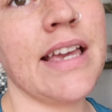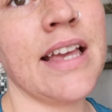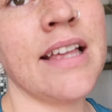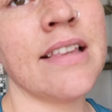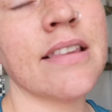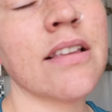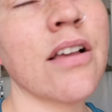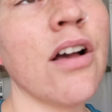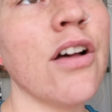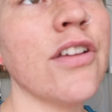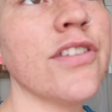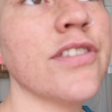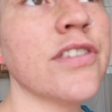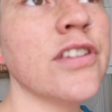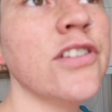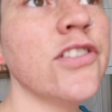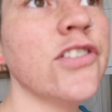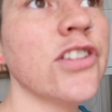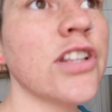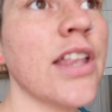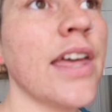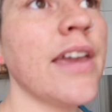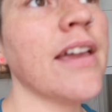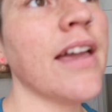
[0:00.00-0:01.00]
It's got
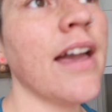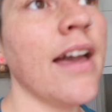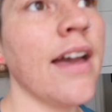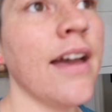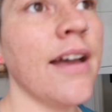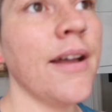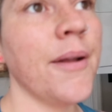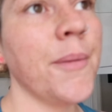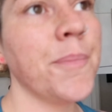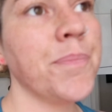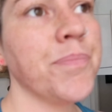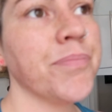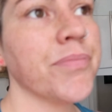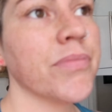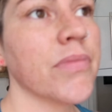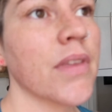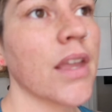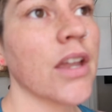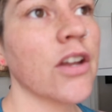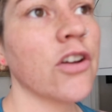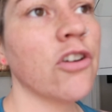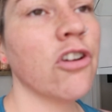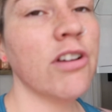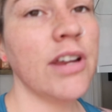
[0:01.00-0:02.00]
such like a
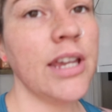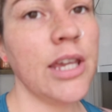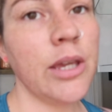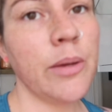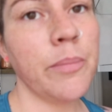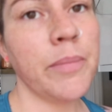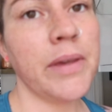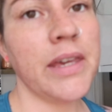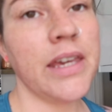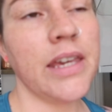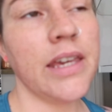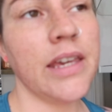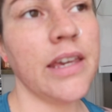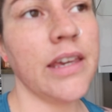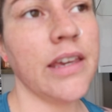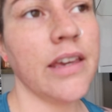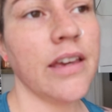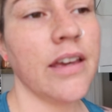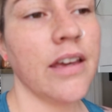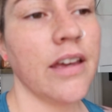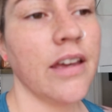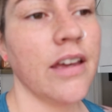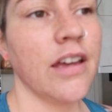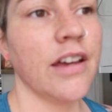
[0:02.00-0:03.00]
creamy
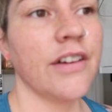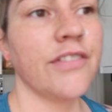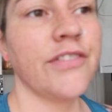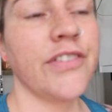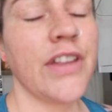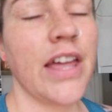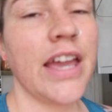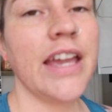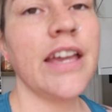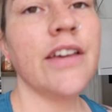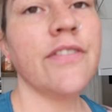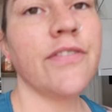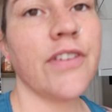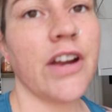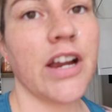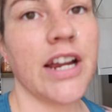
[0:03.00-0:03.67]
flavor.